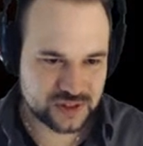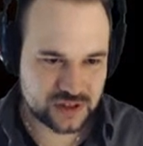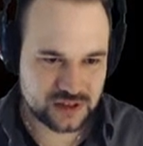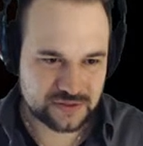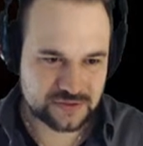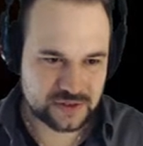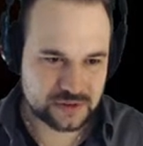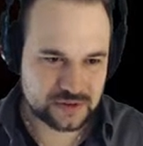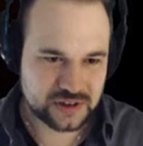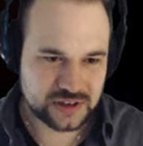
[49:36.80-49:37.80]
I
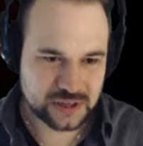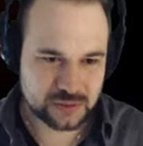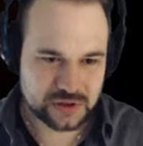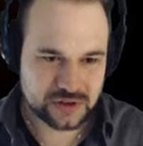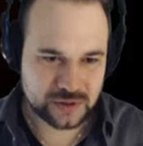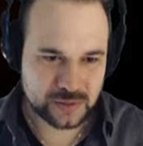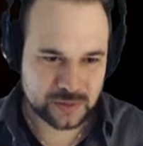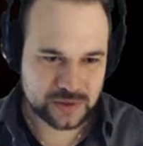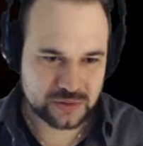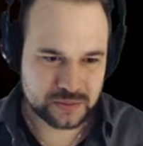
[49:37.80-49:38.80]
found the nightmare that my
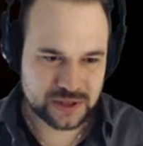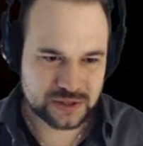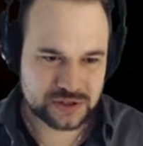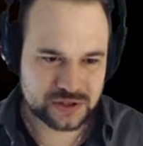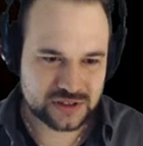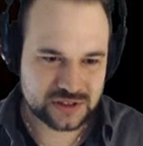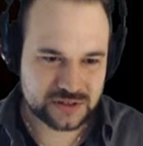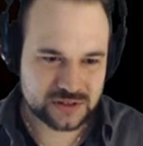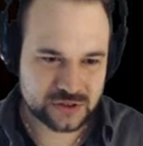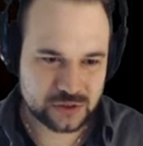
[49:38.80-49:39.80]
mother mentioned. I got
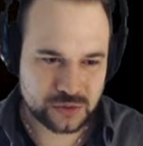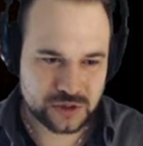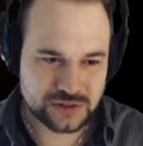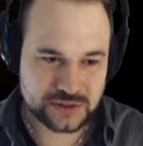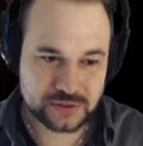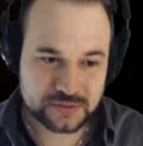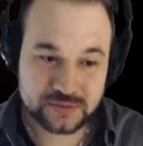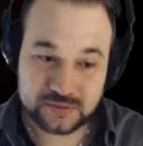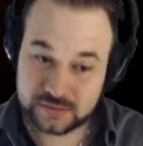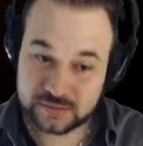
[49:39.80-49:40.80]
to know Waldo.
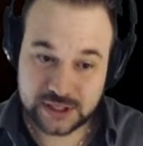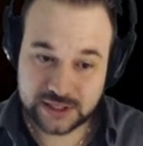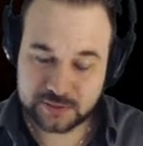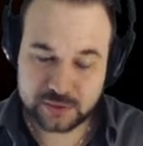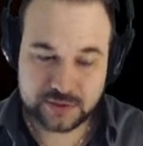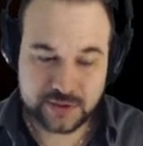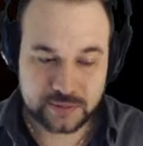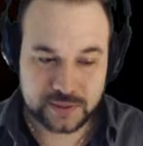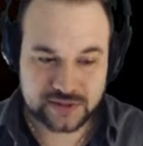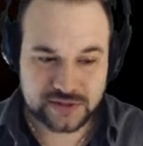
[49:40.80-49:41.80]
That's probably the
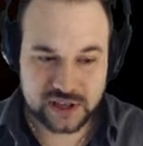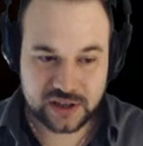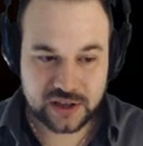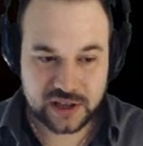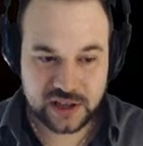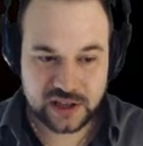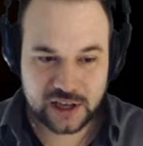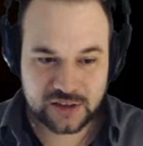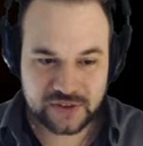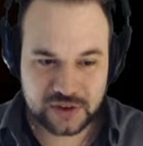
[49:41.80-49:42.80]
best thing.
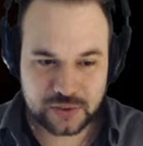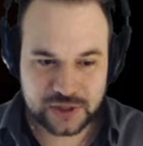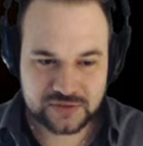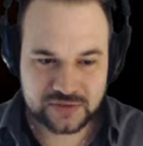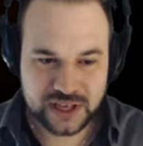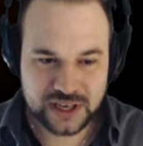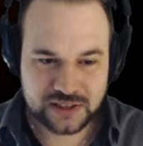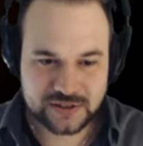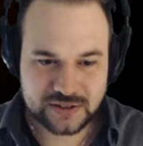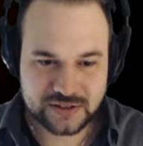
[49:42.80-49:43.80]
Found a way of getting
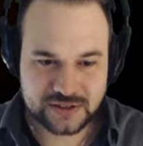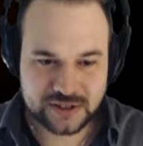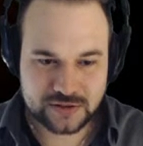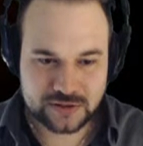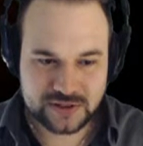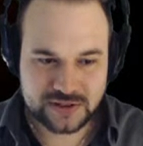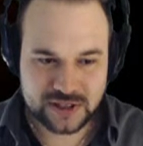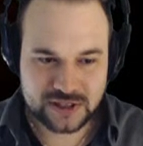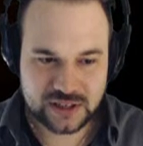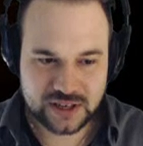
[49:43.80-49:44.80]
into the secret
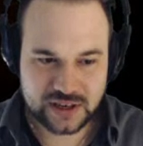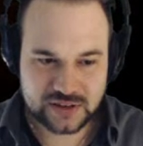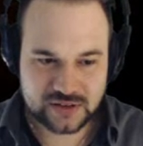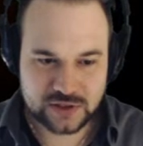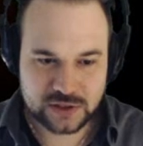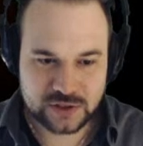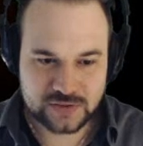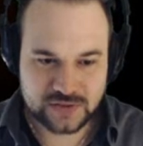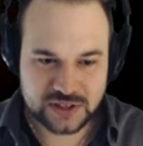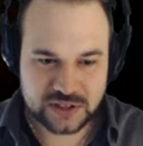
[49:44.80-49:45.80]
study. I had a strange
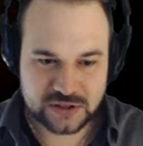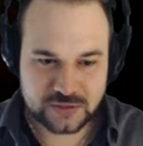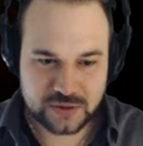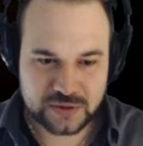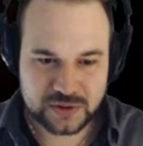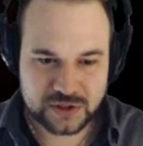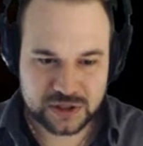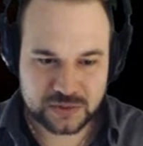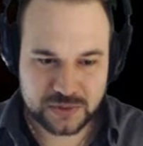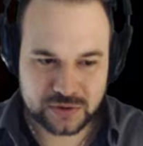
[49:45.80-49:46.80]
conversation with
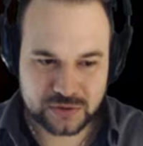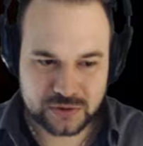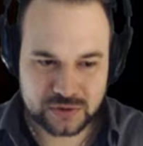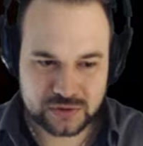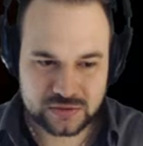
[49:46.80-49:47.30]
Jacques Peru.